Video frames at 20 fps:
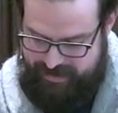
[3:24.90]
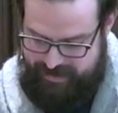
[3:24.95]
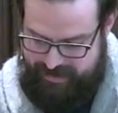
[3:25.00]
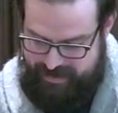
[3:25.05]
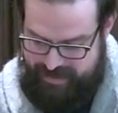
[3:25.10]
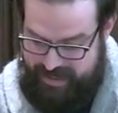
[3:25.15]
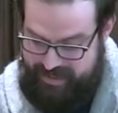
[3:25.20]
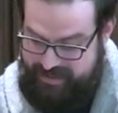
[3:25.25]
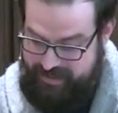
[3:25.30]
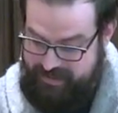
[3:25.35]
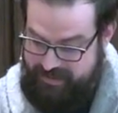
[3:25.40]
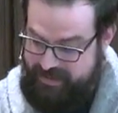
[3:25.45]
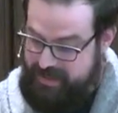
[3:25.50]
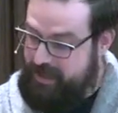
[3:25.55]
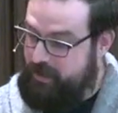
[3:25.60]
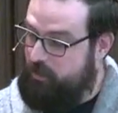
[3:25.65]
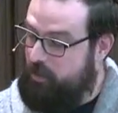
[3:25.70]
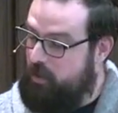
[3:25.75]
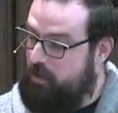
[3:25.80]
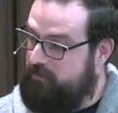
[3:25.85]
It didn't
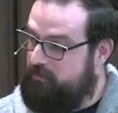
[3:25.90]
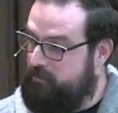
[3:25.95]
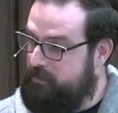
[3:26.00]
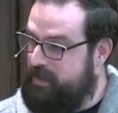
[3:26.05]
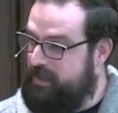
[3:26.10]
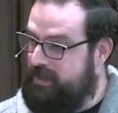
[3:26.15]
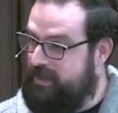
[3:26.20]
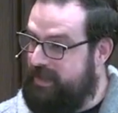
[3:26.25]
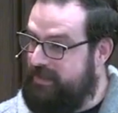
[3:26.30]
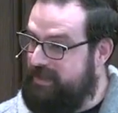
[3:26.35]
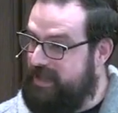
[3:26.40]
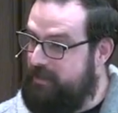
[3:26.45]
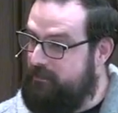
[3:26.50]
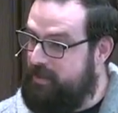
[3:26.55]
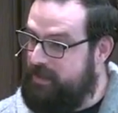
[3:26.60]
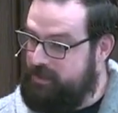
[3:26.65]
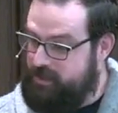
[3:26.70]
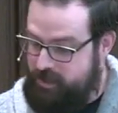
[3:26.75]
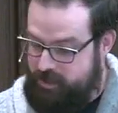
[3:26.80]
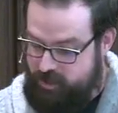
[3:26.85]
take long for me to get that
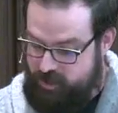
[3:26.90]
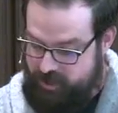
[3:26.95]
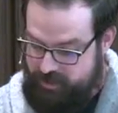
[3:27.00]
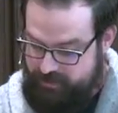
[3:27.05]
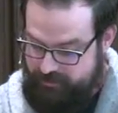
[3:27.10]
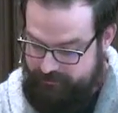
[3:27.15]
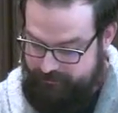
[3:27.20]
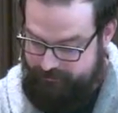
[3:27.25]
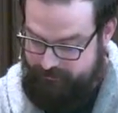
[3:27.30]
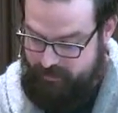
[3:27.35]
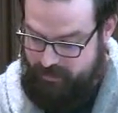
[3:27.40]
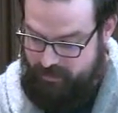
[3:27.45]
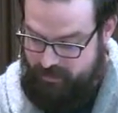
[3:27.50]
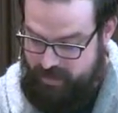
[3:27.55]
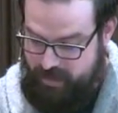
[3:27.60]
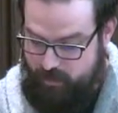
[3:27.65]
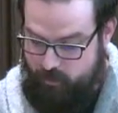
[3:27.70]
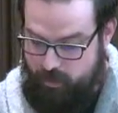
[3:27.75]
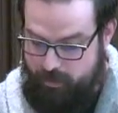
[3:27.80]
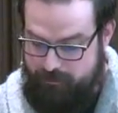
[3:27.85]
message,
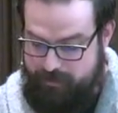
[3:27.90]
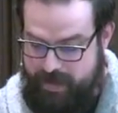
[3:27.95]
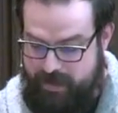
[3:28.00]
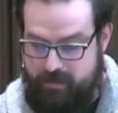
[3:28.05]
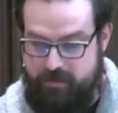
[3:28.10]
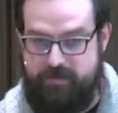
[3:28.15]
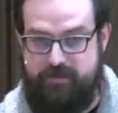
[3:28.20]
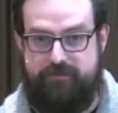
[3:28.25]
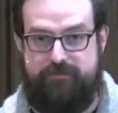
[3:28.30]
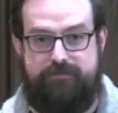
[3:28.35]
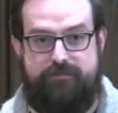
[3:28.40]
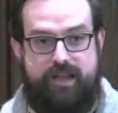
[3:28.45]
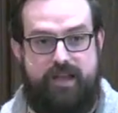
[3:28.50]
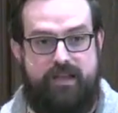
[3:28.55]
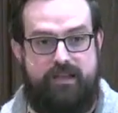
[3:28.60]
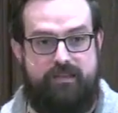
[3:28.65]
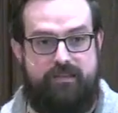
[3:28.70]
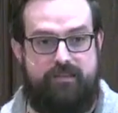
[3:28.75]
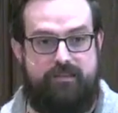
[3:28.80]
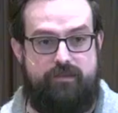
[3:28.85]
that when matters of
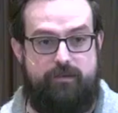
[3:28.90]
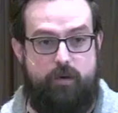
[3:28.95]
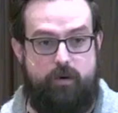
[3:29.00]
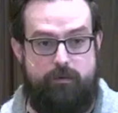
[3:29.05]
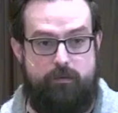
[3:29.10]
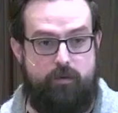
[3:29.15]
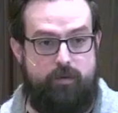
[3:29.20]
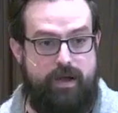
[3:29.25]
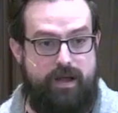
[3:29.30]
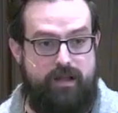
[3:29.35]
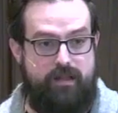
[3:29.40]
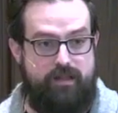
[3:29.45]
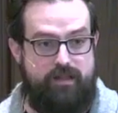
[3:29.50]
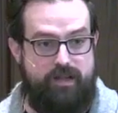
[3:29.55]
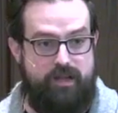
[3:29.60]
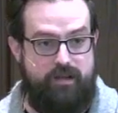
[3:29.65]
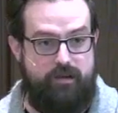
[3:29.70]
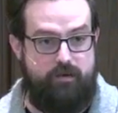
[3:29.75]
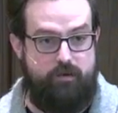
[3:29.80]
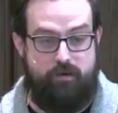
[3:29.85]
faith or
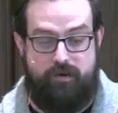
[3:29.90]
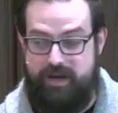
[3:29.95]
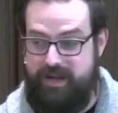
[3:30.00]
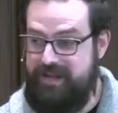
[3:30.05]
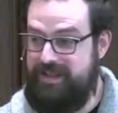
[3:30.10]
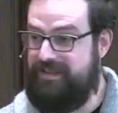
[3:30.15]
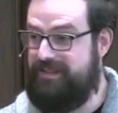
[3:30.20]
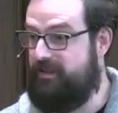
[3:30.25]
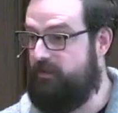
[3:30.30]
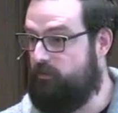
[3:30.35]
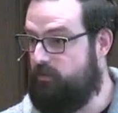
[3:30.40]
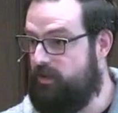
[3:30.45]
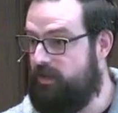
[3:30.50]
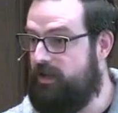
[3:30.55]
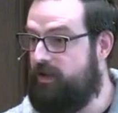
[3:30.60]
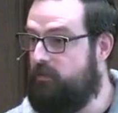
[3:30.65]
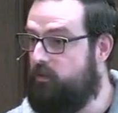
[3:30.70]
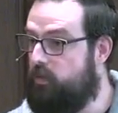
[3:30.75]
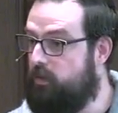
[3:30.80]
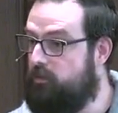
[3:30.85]
morality or anything really
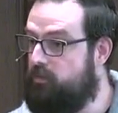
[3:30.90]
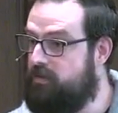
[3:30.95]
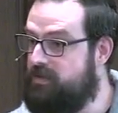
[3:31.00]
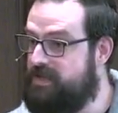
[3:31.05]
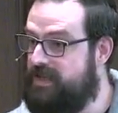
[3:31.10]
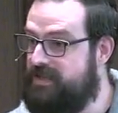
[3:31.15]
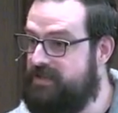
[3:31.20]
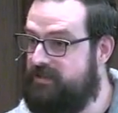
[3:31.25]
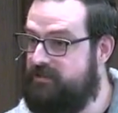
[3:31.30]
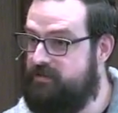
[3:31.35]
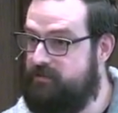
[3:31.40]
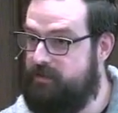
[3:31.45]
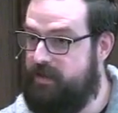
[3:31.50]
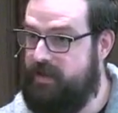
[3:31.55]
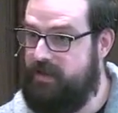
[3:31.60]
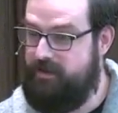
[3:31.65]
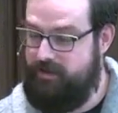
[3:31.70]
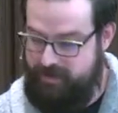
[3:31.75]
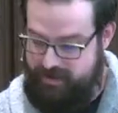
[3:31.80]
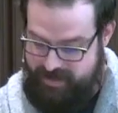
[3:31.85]
were presented to me,
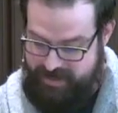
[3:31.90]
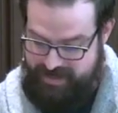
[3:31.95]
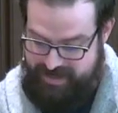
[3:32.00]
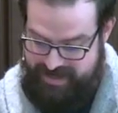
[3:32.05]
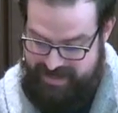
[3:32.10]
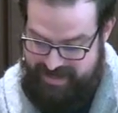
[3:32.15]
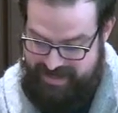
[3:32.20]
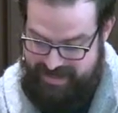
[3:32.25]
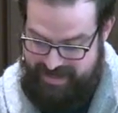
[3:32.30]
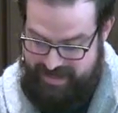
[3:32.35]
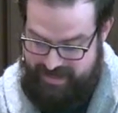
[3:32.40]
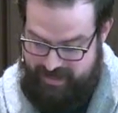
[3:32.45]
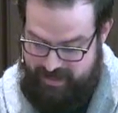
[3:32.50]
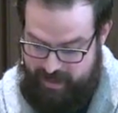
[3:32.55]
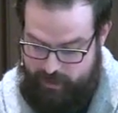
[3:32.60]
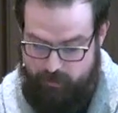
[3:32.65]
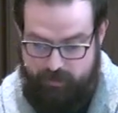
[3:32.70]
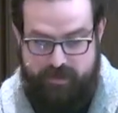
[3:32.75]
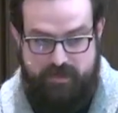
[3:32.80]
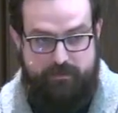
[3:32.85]
I
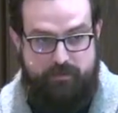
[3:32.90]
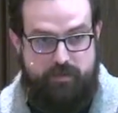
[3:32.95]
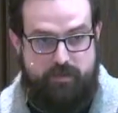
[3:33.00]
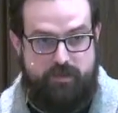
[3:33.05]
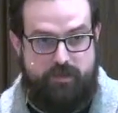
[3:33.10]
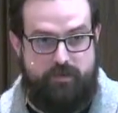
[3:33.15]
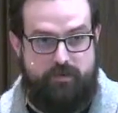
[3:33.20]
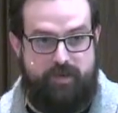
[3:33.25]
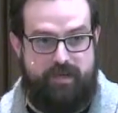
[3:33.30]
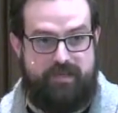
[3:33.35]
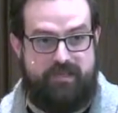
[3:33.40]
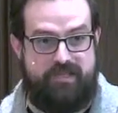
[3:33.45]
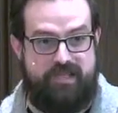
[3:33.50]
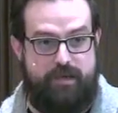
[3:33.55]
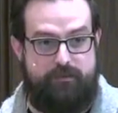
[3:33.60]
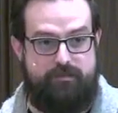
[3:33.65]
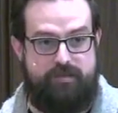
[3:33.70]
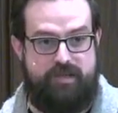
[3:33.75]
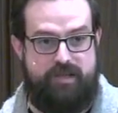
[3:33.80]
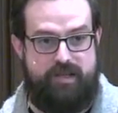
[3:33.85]
was supposed to
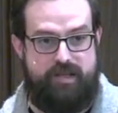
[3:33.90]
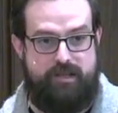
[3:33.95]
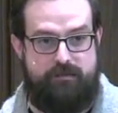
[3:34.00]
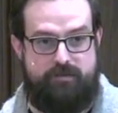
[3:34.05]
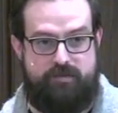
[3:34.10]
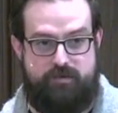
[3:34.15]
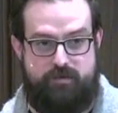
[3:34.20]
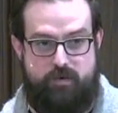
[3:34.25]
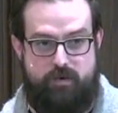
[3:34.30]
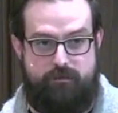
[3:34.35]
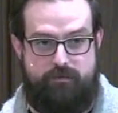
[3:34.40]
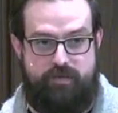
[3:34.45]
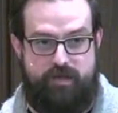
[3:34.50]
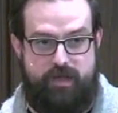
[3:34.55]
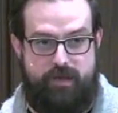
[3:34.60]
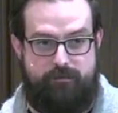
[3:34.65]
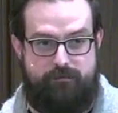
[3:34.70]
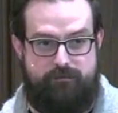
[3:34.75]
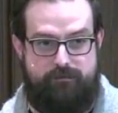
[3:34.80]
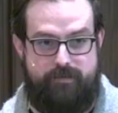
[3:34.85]
accept and absorb
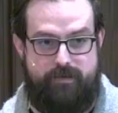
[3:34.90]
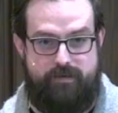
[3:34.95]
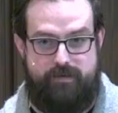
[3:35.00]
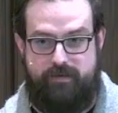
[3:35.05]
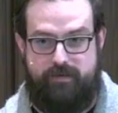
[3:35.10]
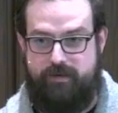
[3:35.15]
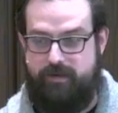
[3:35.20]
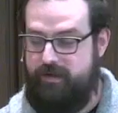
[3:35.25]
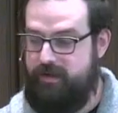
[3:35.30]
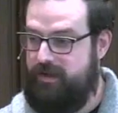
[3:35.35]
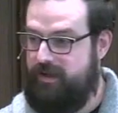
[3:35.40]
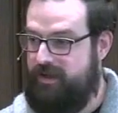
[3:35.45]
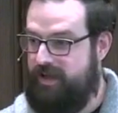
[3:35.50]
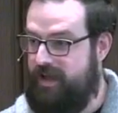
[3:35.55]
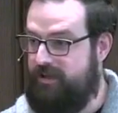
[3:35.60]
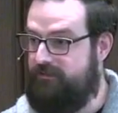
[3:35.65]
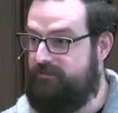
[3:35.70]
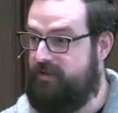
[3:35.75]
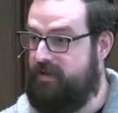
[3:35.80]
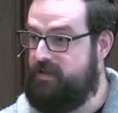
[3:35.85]
them
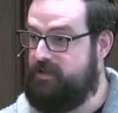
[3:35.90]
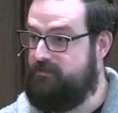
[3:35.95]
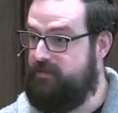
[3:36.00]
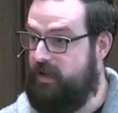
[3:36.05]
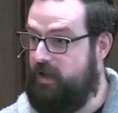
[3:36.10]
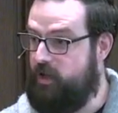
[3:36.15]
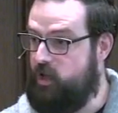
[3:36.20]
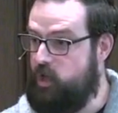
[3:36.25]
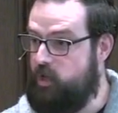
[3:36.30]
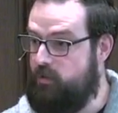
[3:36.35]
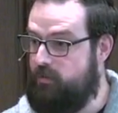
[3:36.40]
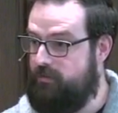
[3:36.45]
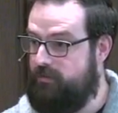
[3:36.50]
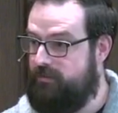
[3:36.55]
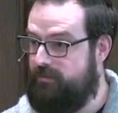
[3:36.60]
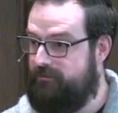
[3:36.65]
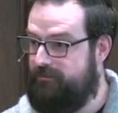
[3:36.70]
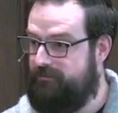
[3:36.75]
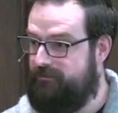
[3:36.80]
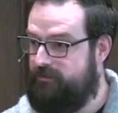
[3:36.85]
at face value
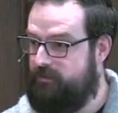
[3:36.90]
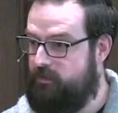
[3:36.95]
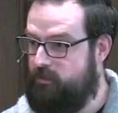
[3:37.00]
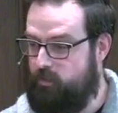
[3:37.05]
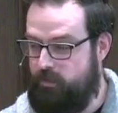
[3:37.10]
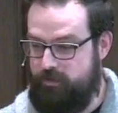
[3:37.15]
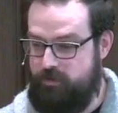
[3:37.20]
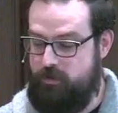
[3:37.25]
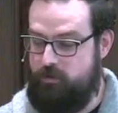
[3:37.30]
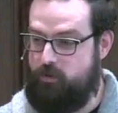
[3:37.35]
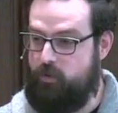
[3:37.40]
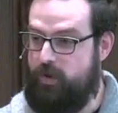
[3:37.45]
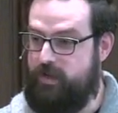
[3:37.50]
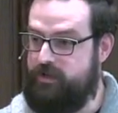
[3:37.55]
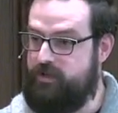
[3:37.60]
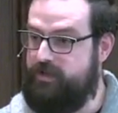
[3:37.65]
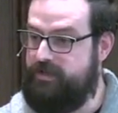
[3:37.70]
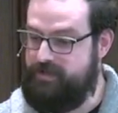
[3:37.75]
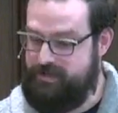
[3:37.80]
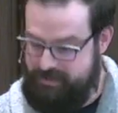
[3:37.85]
with no
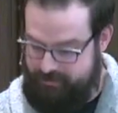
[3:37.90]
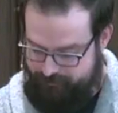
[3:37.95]
questions.